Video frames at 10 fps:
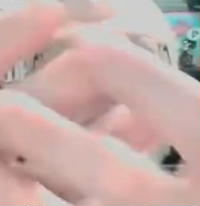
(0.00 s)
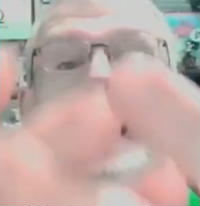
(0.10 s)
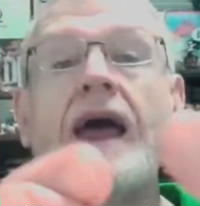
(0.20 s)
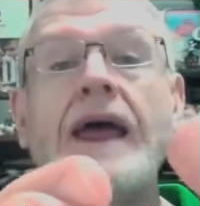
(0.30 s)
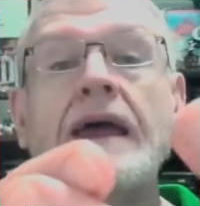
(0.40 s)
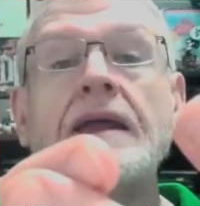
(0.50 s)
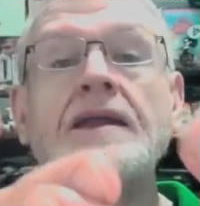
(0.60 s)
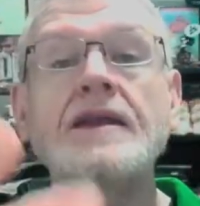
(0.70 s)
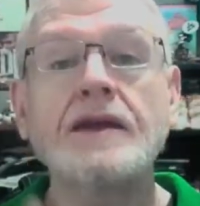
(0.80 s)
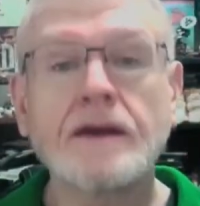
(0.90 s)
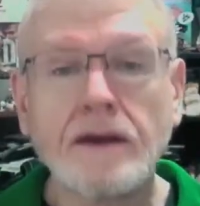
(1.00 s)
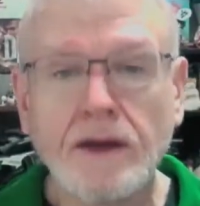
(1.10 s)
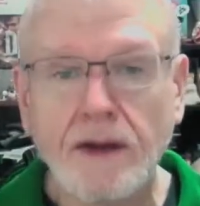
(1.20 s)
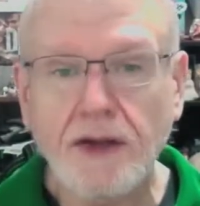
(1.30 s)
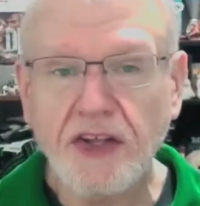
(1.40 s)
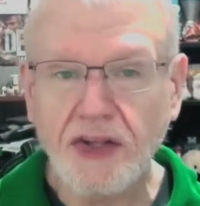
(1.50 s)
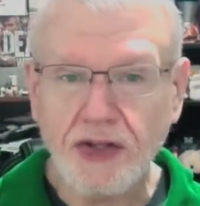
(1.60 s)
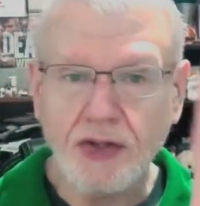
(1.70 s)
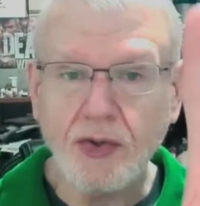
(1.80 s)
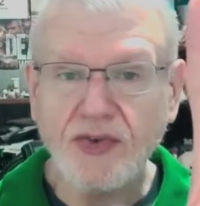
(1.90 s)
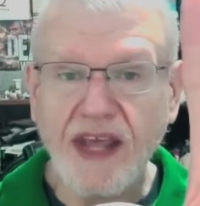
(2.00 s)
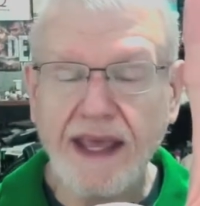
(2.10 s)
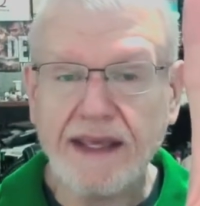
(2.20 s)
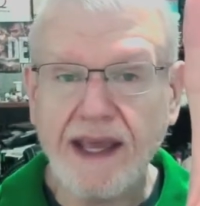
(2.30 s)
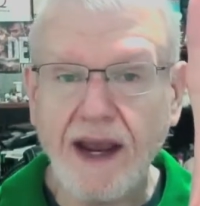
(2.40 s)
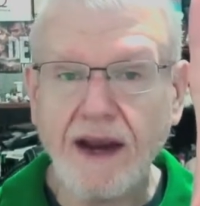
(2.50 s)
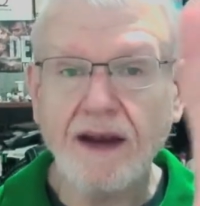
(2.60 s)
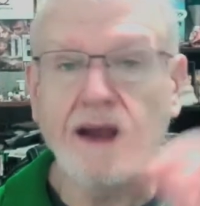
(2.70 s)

And you take care.